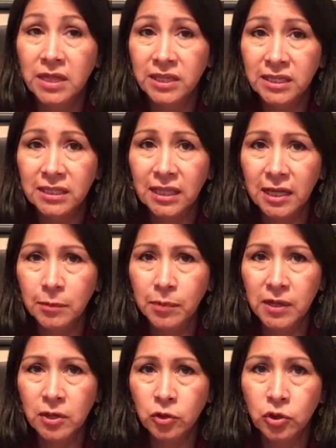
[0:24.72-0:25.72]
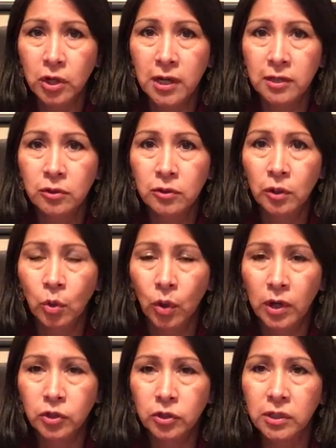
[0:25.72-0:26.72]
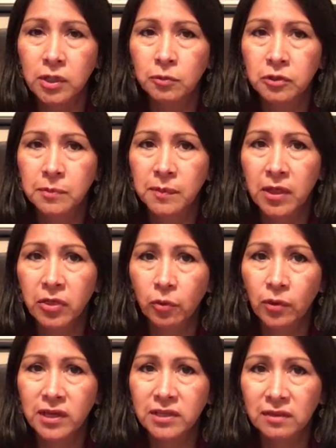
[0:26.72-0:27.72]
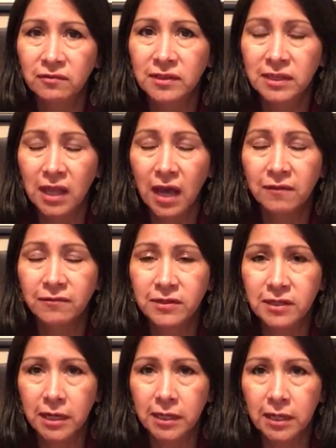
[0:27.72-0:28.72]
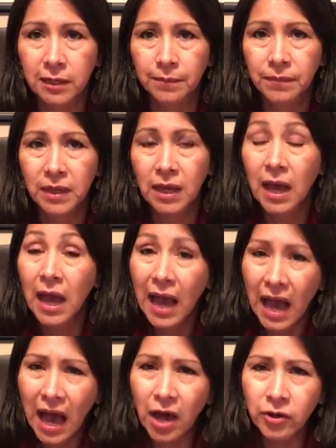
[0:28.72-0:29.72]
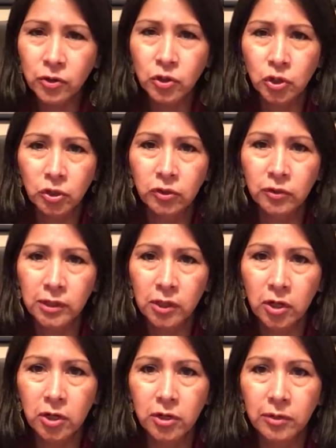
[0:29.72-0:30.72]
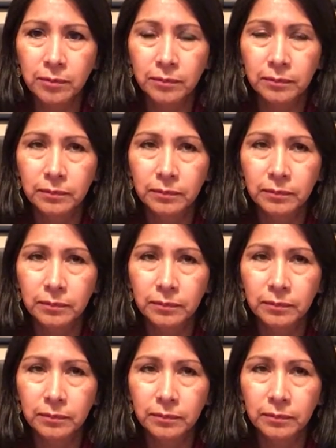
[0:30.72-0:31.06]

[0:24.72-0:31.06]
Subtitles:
This led Piaget to the question he would spend the rest of his life studying. How do children learn?